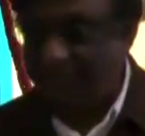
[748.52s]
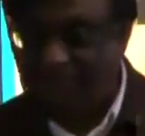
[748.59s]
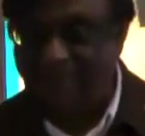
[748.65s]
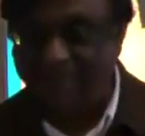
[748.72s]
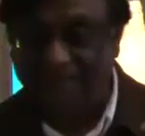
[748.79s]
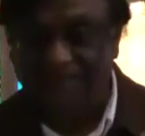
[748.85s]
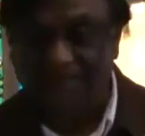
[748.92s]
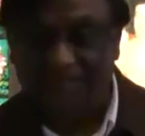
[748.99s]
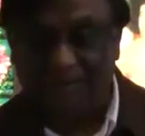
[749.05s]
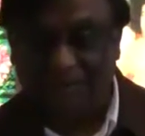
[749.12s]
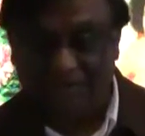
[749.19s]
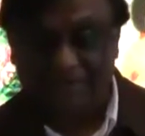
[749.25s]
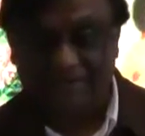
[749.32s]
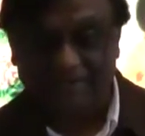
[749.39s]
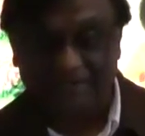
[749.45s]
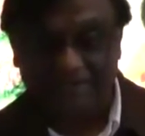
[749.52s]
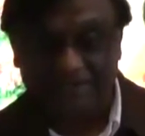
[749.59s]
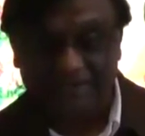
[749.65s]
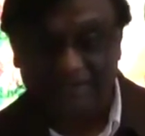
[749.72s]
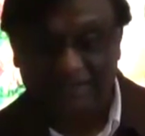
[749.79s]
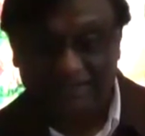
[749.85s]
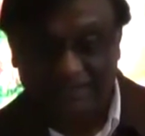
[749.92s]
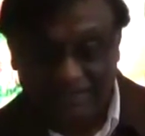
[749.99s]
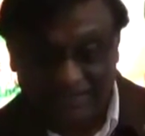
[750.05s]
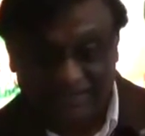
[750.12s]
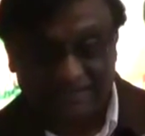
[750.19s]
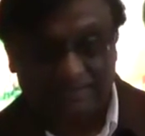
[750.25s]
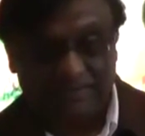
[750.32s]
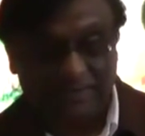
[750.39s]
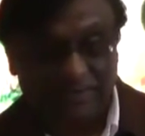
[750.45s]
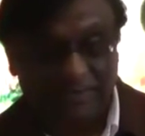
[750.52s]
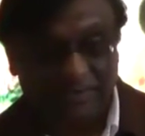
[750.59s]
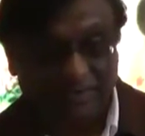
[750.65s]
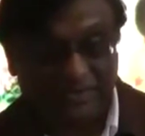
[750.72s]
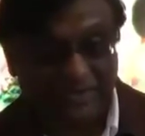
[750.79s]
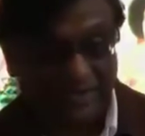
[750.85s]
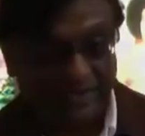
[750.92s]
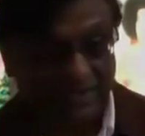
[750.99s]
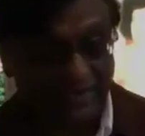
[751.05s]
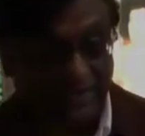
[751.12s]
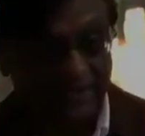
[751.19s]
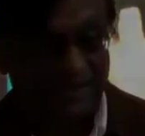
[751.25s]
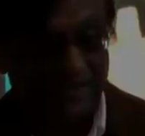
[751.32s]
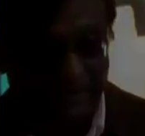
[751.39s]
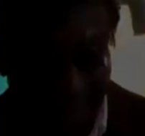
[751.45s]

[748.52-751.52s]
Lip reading: correcting process. It's a spiritual technique.